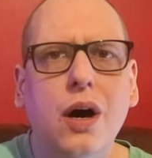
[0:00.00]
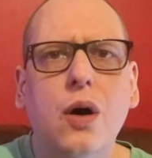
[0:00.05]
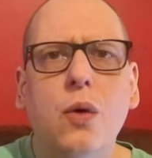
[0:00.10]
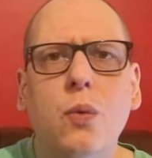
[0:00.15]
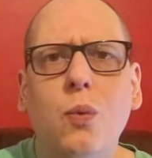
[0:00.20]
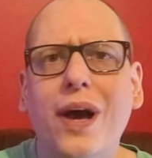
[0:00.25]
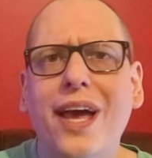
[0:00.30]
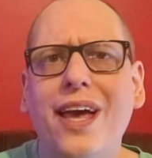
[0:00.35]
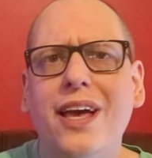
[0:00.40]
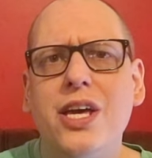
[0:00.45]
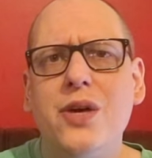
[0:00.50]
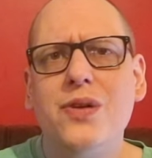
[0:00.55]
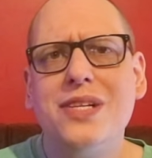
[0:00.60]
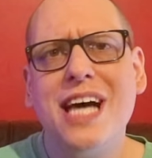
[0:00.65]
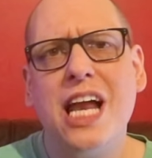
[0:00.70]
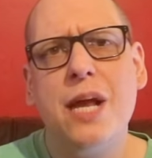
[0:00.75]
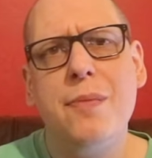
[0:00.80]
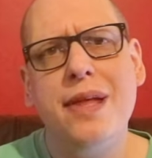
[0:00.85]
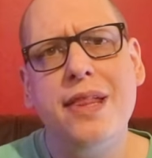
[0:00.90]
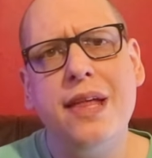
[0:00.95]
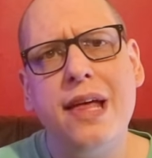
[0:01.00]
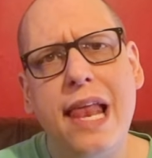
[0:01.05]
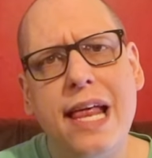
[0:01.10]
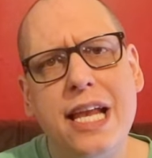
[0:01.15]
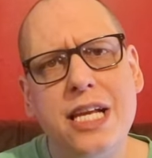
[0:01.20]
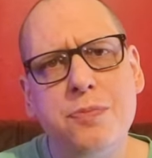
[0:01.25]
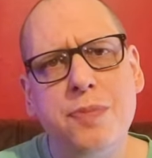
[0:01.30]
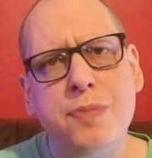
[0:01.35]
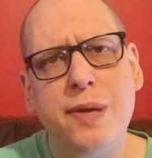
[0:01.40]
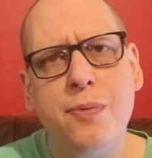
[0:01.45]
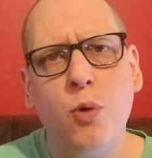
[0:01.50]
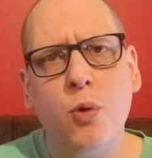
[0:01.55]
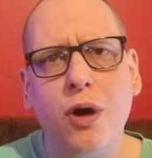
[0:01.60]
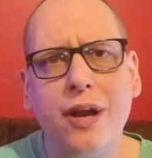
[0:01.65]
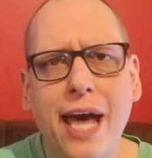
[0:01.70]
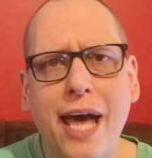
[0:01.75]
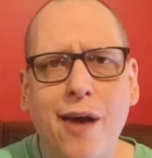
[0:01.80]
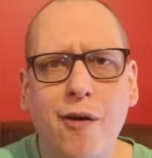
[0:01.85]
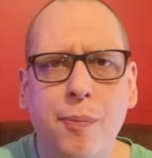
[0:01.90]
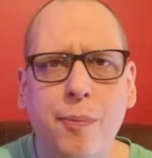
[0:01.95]
Oh, wait, are you telling me they let these people
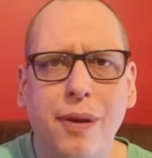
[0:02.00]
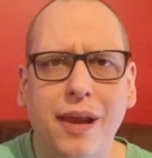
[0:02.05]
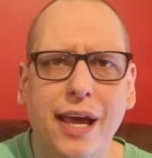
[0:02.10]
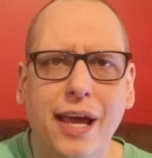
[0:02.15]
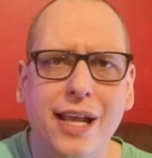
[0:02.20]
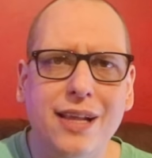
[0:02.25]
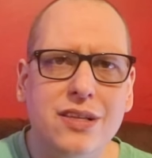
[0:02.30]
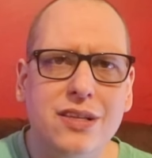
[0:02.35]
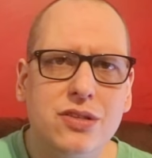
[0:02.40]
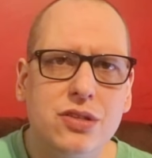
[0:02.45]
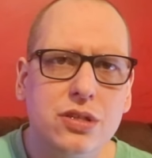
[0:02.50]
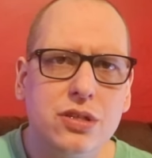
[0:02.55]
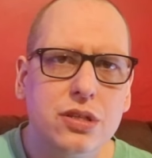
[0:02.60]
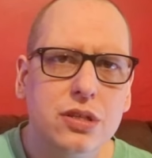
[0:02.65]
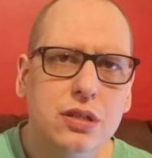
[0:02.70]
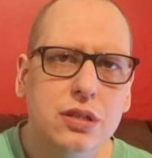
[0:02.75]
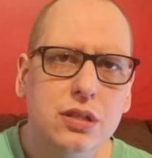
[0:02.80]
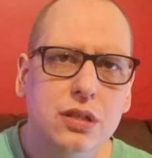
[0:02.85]
on aeroplanes?